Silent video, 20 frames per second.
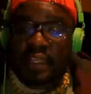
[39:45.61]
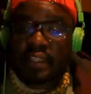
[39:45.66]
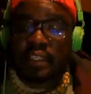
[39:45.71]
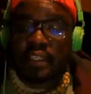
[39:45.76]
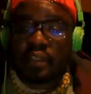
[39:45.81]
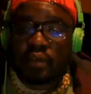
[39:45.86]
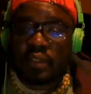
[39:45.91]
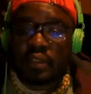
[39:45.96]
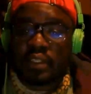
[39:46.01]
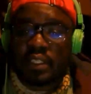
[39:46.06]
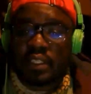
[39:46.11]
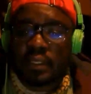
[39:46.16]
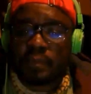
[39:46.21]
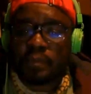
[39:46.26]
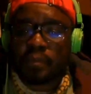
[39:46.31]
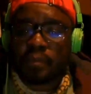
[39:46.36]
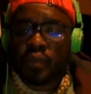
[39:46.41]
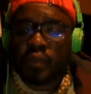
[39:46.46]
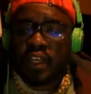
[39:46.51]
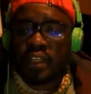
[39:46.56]
You see,
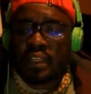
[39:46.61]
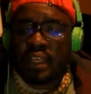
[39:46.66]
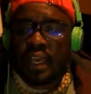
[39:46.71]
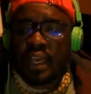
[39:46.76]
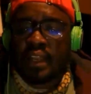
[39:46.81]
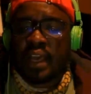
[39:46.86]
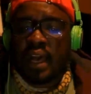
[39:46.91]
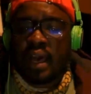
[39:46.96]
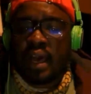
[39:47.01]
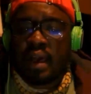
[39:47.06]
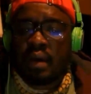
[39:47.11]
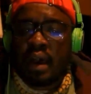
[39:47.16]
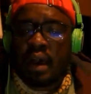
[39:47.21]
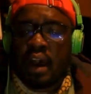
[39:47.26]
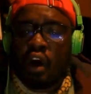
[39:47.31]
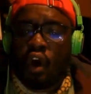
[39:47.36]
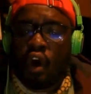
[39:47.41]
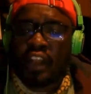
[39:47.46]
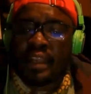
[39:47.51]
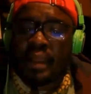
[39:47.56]
then
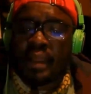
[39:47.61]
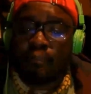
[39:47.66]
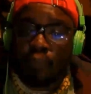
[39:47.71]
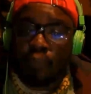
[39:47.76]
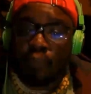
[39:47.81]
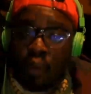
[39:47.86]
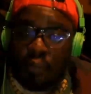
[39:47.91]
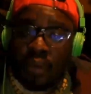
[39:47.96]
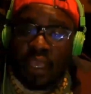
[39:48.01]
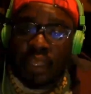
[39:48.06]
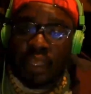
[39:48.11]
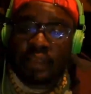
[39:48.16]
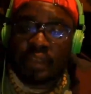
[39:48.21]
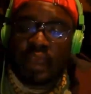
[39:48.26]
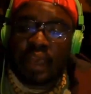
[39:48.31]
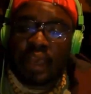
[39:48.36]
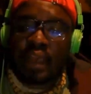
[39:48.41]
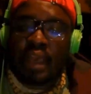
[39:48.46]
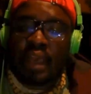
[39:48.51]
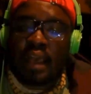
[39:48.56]
on the moment
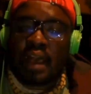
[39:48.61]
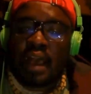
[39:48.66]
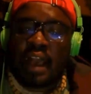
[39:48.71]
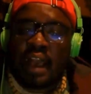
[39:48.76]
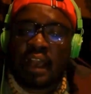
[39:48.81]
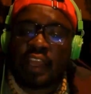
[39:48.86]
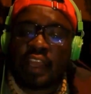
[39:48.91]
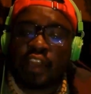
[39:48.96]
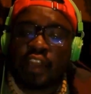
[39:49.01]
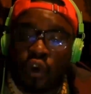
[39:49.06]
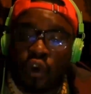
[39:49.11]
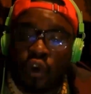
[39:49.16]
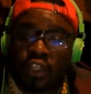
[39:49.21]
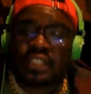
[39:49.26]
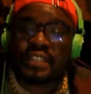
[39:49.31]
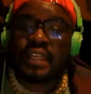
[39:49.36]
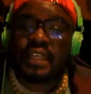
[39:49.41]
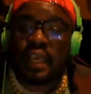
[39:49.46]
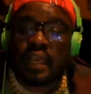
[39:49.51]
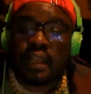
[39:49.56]
I cannot
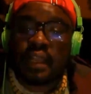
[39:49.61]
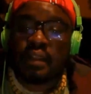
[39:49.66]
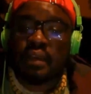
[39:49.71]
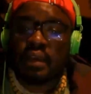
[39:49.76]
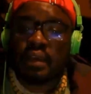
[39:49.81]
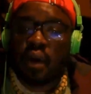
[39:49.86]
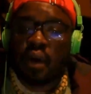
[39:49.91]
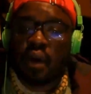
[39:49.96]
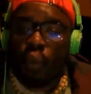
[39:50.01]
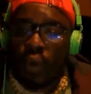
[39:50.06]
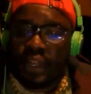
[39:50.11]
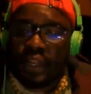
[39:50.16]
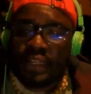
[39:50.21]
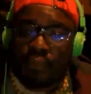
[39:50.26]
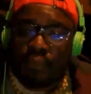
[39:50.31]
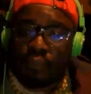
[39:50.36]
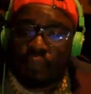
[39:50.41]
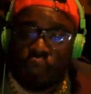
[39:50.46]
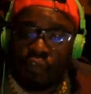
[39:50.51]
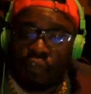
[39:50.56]
tell when the
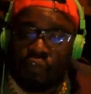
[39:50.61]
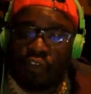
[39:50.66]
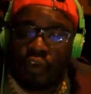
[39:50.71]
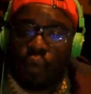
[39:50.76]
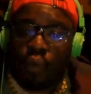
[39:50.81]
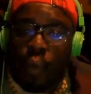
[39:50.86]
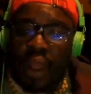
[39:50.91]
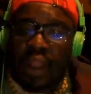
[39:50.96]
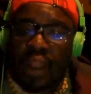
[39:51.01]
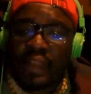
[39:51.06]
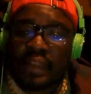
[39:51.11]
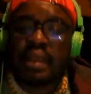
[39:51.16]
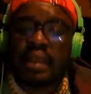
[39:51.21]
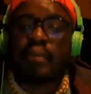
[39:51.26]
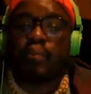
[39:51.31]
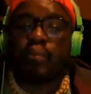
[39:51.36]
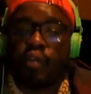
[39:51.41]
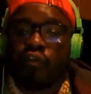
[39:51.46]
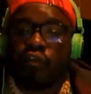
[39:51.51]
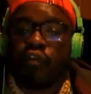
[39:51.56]
movie
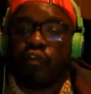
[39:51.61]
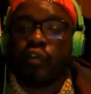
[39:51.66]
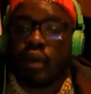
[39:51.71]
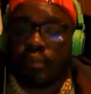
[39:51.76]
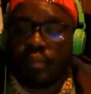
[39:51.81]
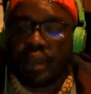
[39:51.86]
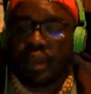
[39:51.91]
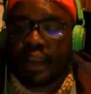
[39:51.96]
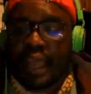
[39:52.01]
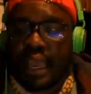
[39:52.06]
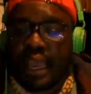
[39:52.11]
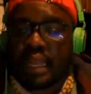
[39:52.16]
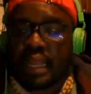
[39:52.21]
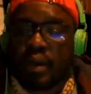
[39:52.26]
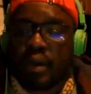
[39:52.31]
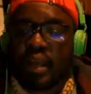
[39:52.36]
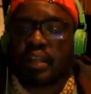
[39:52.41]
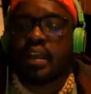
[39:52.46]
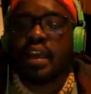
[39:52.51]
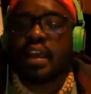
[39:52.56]
will be right, but
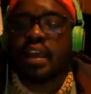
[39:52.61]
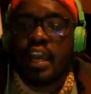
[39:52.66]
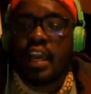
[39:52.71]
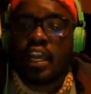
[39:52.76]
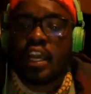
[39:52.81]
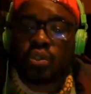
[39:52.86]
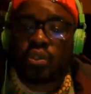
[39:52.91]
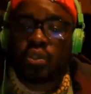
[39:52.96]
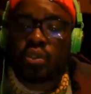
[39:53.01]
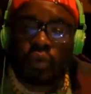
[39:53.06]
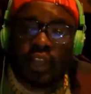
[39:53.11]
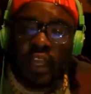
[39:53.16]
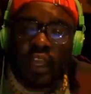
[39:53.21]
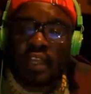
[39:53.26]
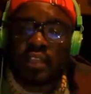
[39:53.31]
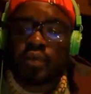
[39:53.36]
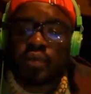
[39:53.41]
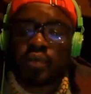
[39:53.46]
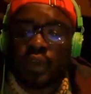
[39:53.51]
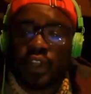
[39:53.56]
as soon as
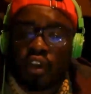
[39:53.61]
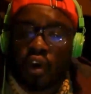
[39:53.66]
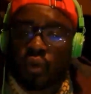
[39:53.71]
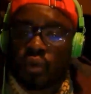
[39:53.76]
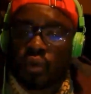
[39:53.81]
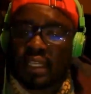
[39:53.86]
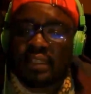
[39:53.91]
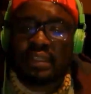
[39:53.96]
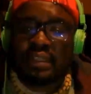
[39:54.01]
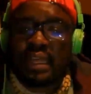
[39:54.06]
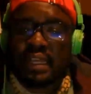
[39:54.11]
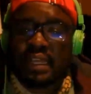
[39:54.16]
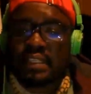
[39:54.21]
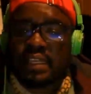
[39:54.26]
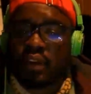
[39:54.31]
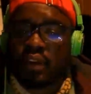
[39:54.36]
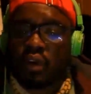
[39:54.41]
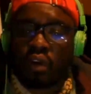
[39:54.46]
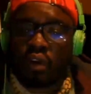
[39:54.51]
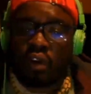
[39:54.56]
we know the dates and
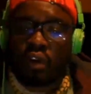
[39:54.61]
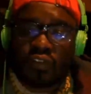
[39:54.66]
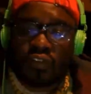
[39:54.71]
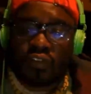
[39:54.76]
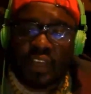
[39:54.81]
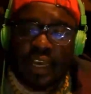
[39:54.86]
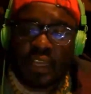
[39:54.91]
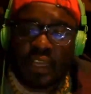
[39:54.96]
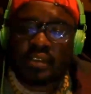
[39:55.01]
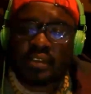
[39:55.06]
all of that,